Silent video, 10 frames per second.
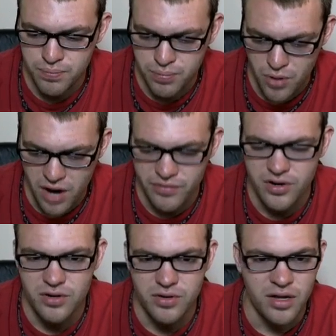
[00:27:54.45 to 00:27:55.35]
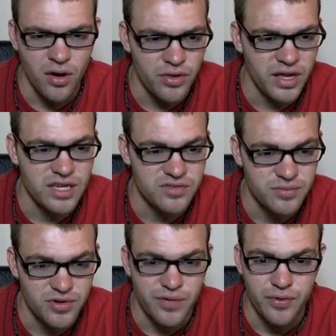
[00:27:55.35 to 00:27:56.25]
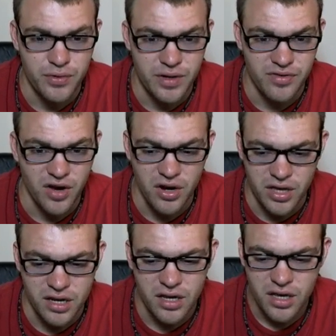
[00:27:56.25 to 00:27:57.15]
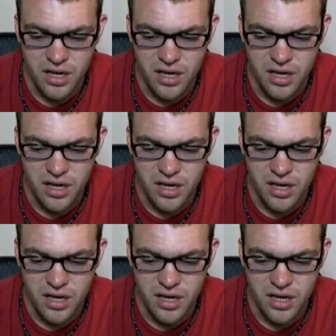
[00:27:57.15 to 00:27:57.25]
Bravo and all the guys from 343 and Duncan.